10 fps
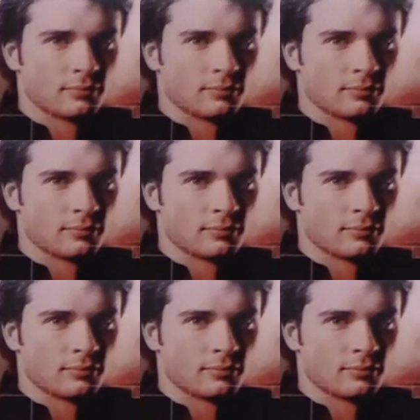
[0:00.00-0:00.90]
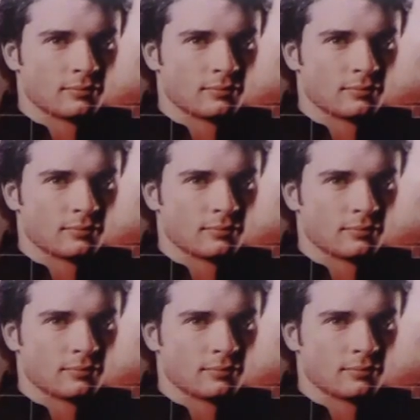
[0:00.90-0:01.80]

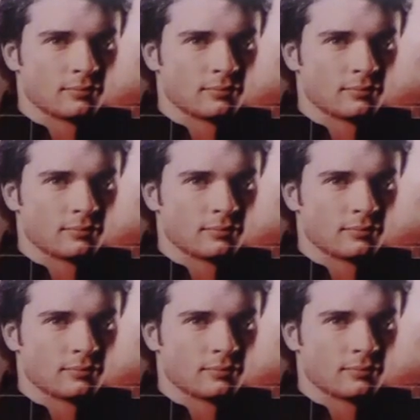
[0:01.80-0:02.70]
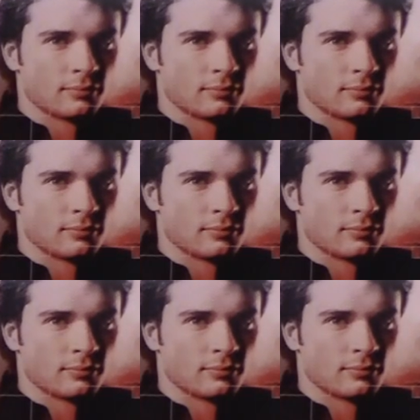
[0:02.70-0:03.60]

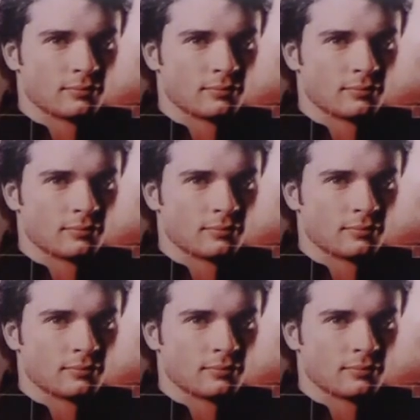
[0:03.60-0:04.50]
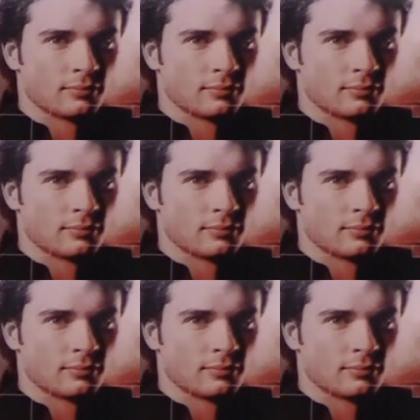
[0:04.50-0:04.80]
[no speech]